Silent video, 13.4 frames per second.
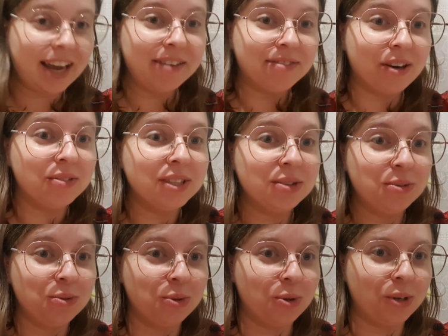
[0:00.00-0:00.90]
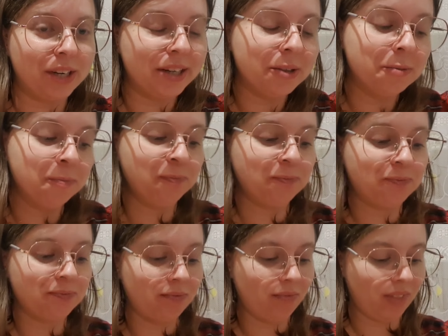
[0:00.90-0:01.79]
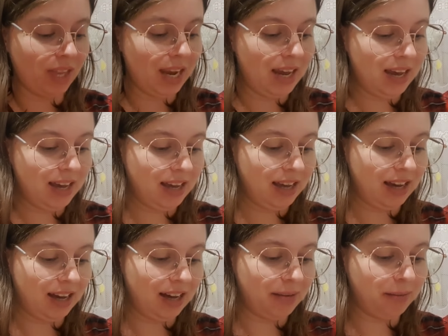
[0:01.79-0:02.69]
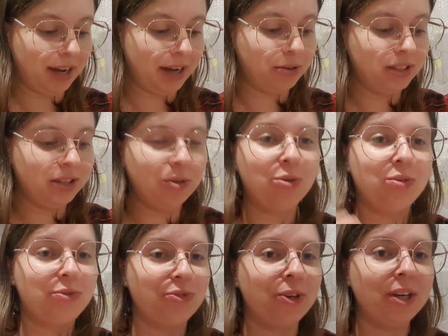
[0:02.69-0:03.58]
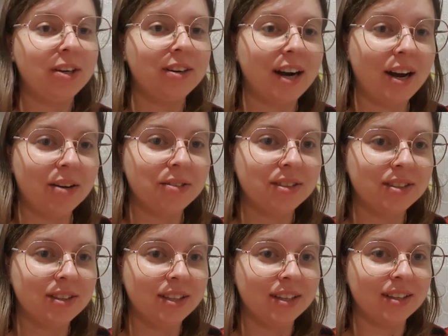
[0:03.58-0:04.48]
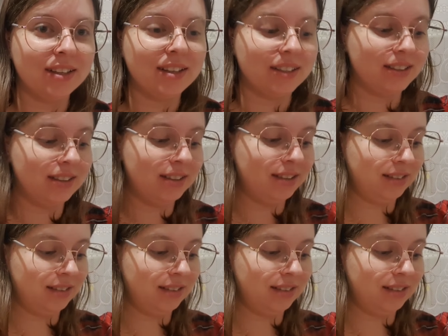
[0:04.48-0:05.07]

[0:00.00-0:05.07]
I found a tutorial. Um, I couldn't figure out the